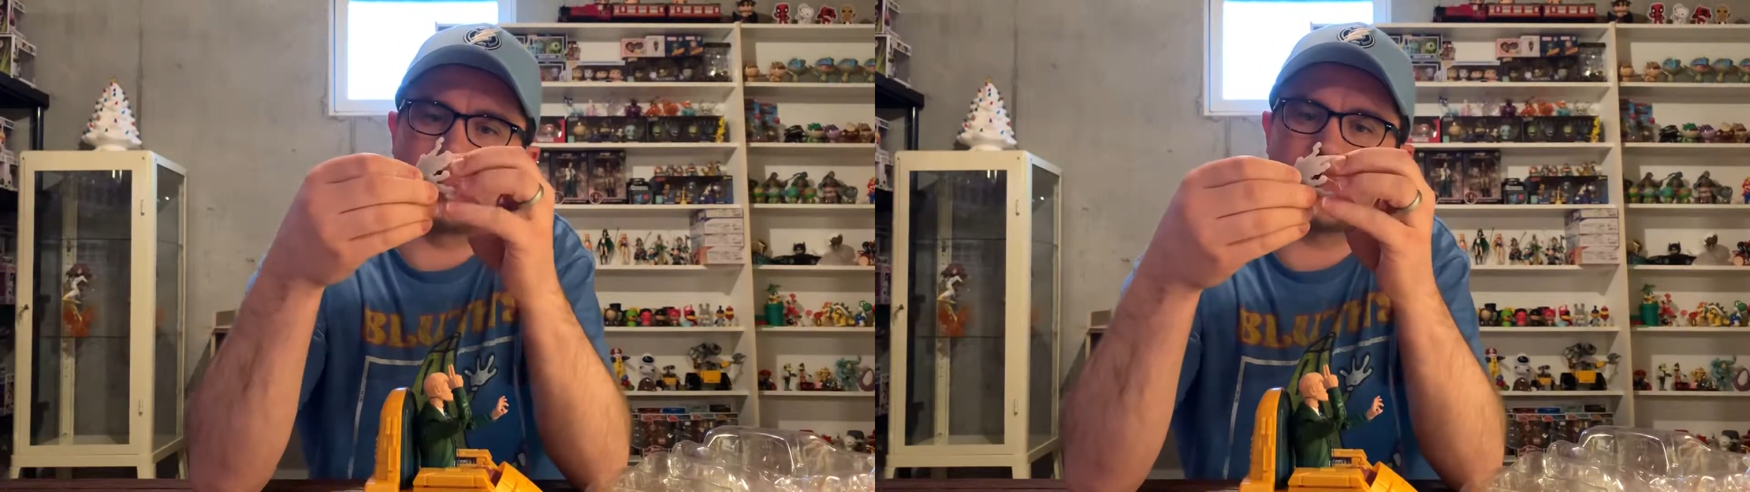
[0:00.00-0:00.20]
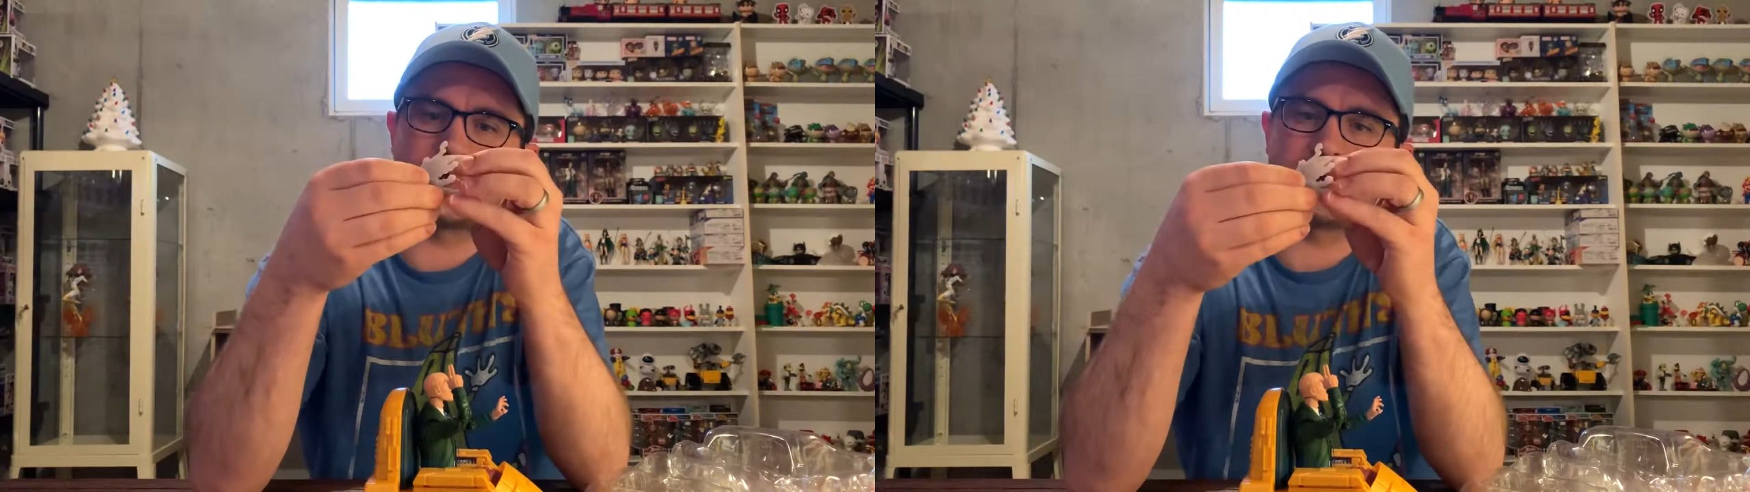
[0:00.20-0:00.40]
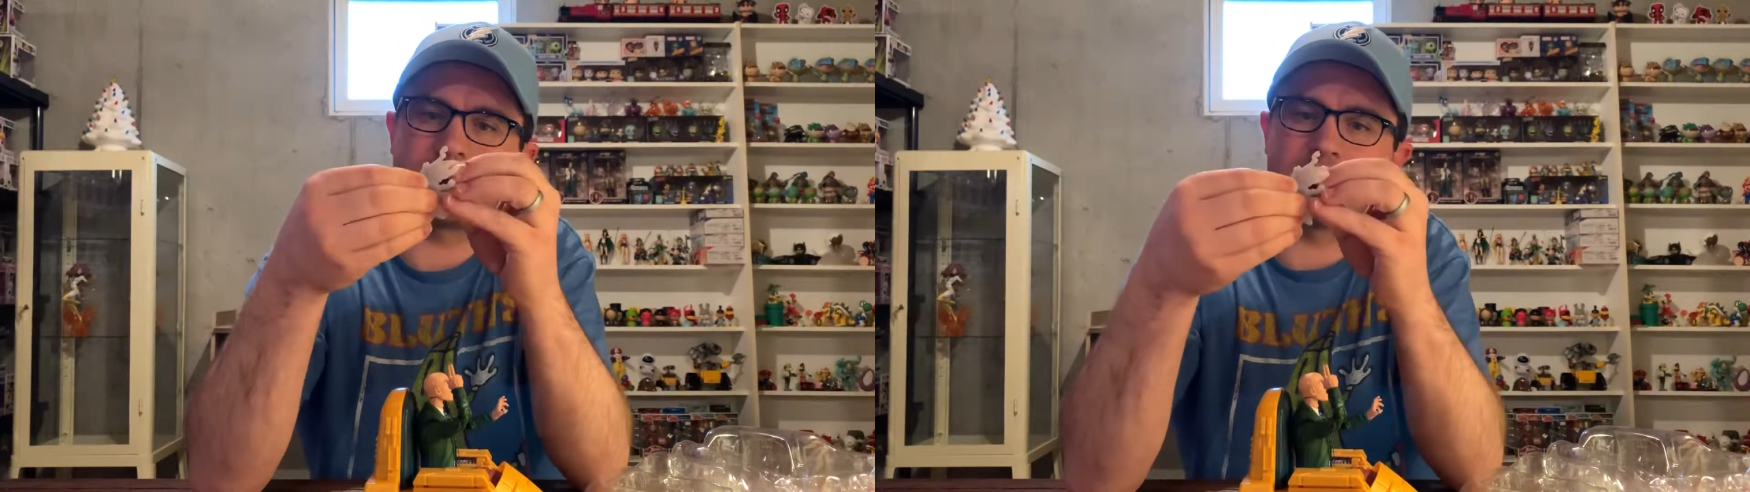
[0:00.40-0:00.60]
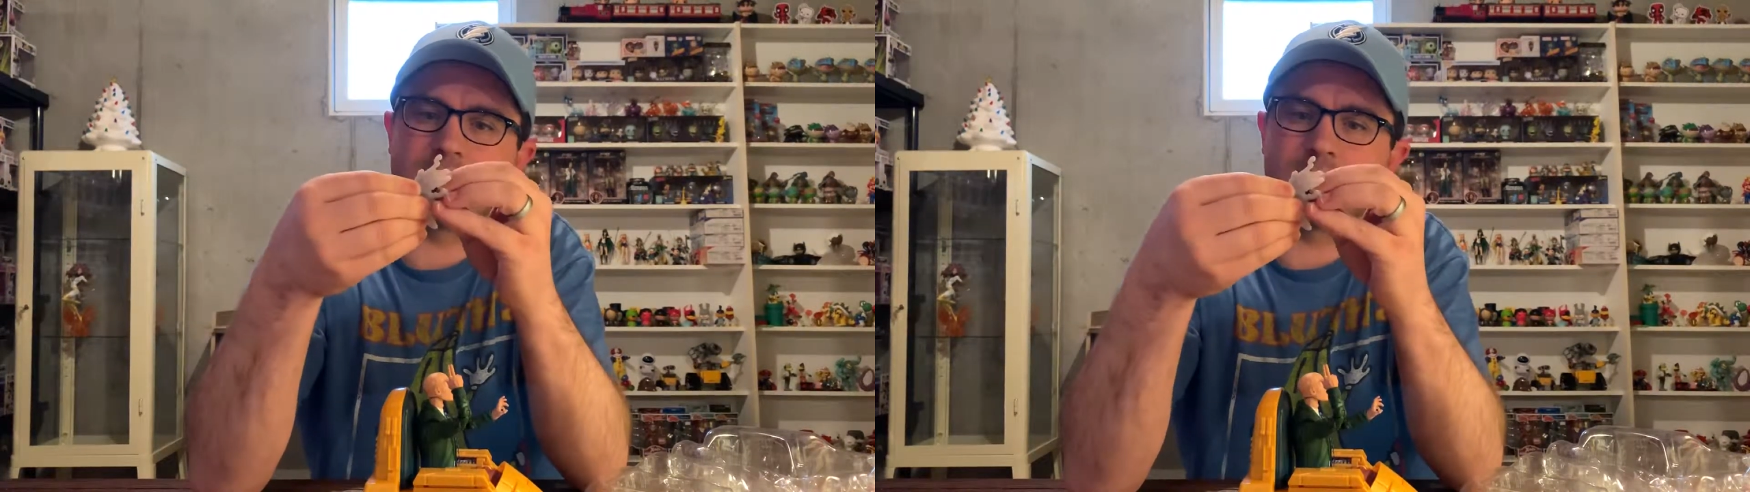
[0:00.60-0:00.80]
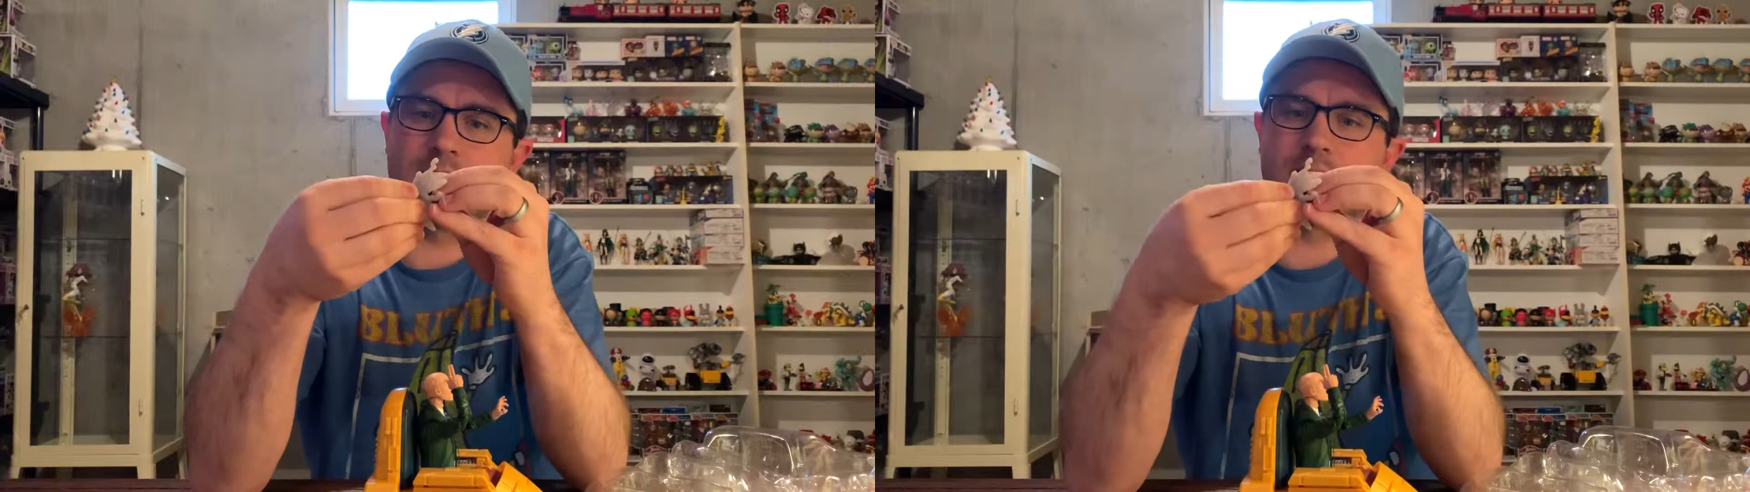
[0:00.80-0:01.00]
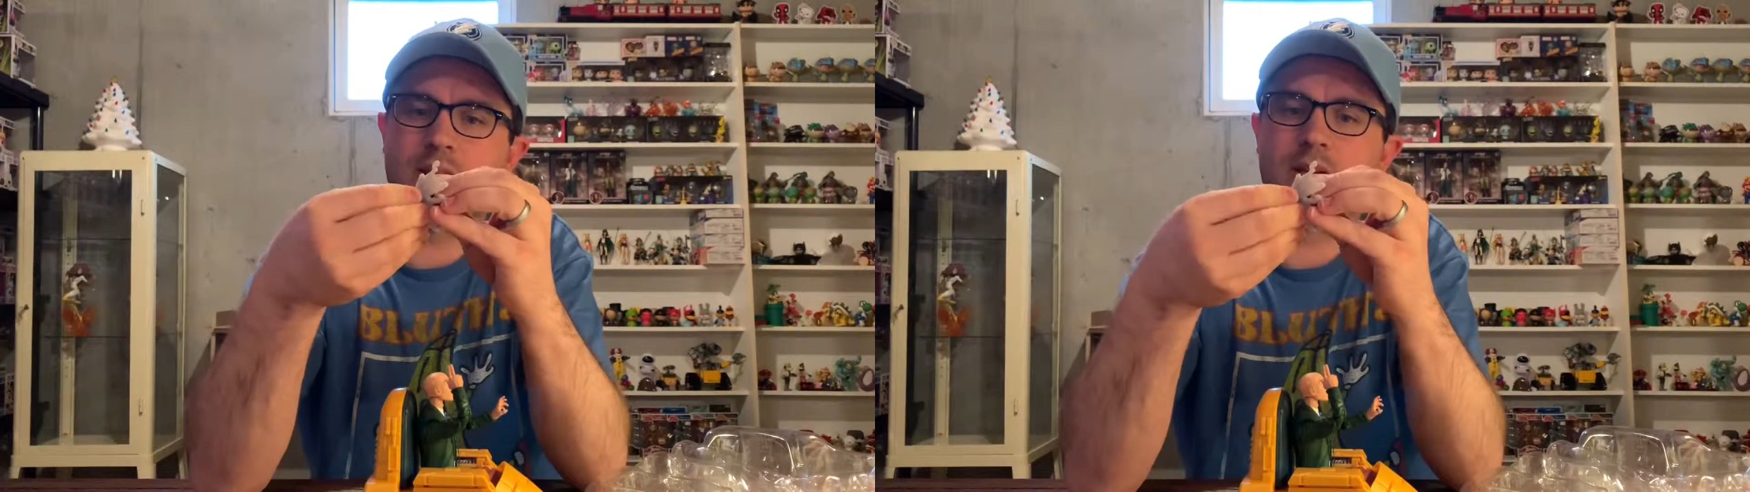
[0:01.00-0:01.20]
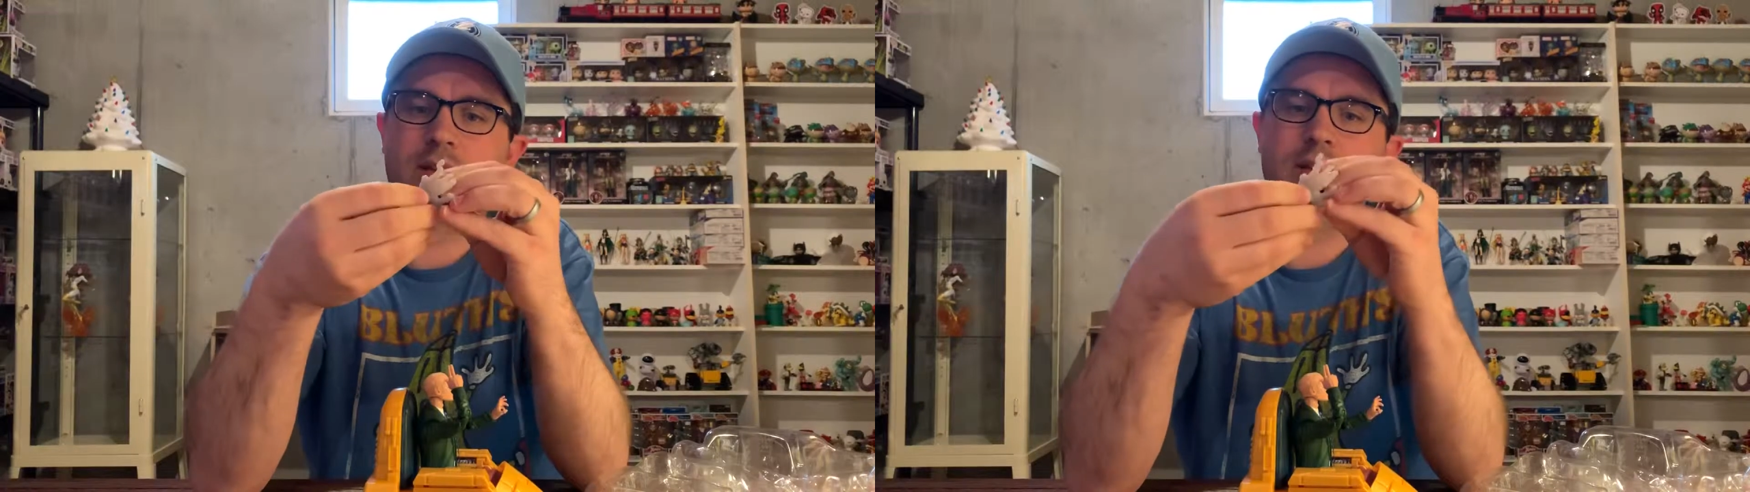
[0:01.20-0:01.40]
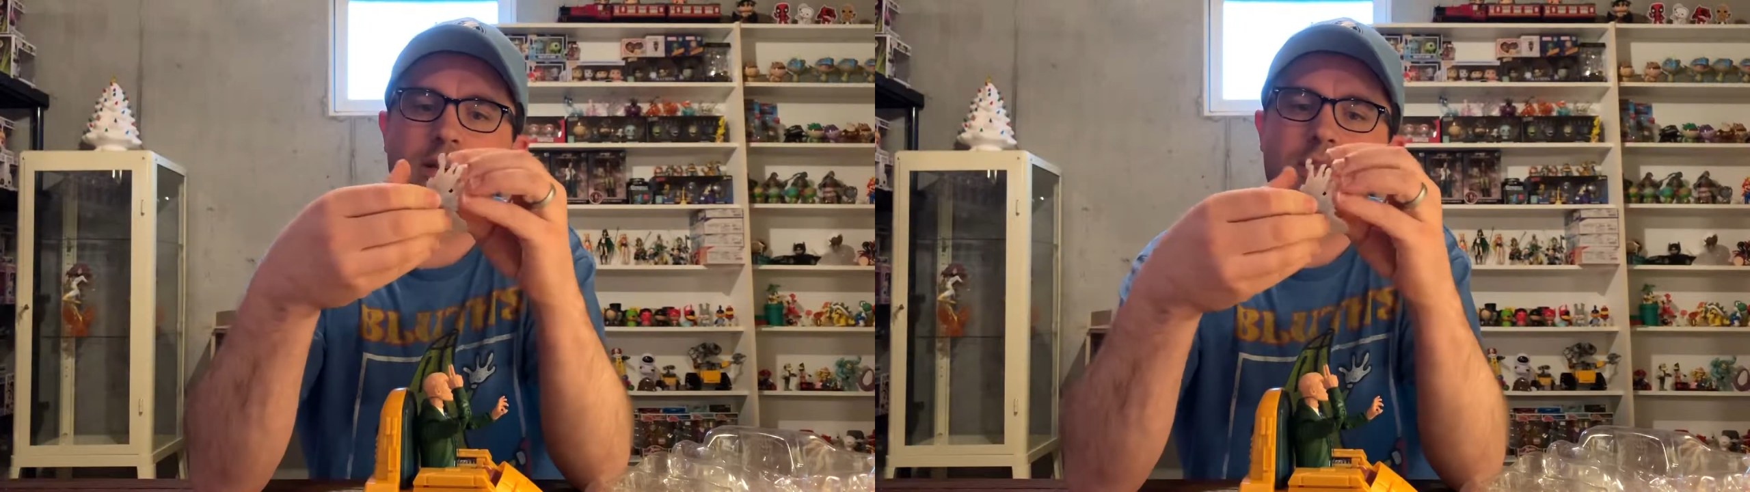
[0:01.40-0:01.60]
Yes.
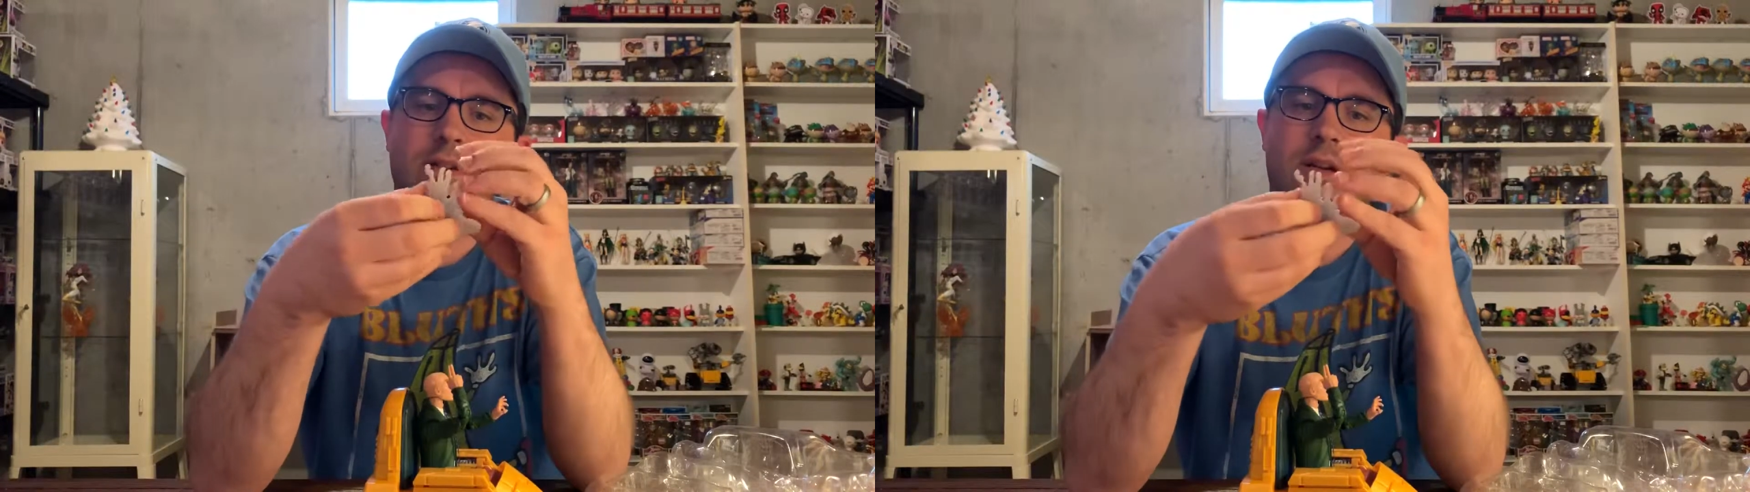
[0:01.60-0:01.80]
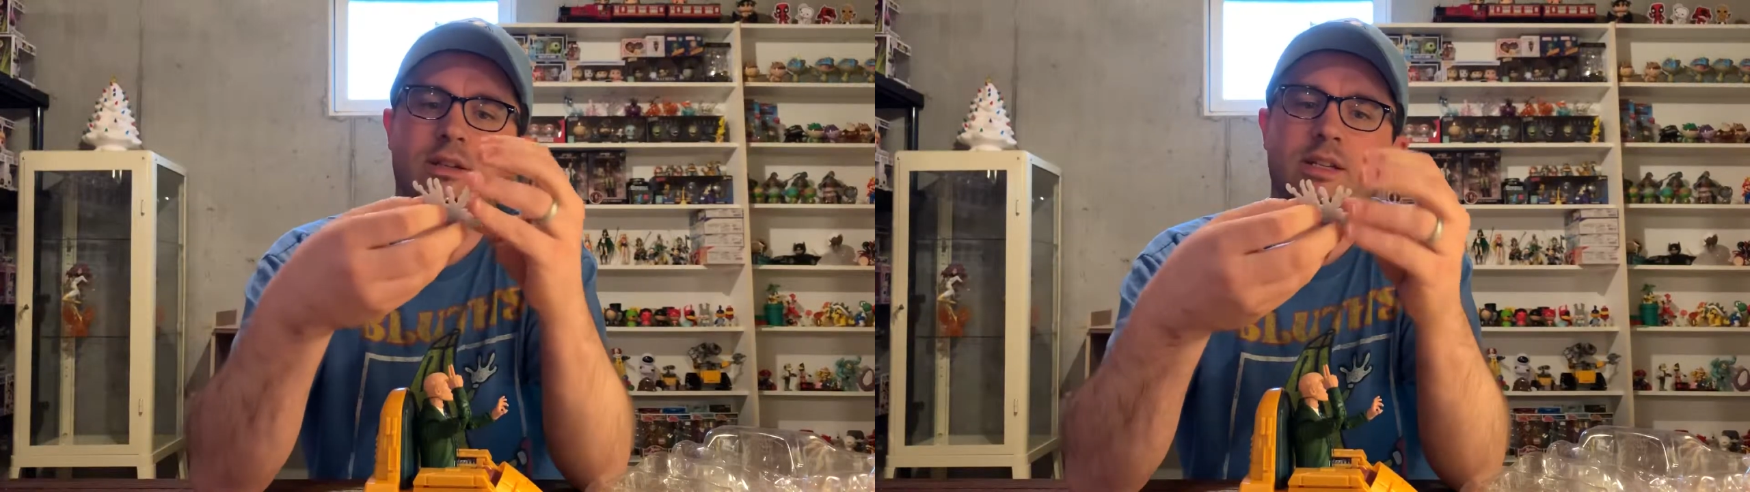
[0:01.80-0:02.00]
Charles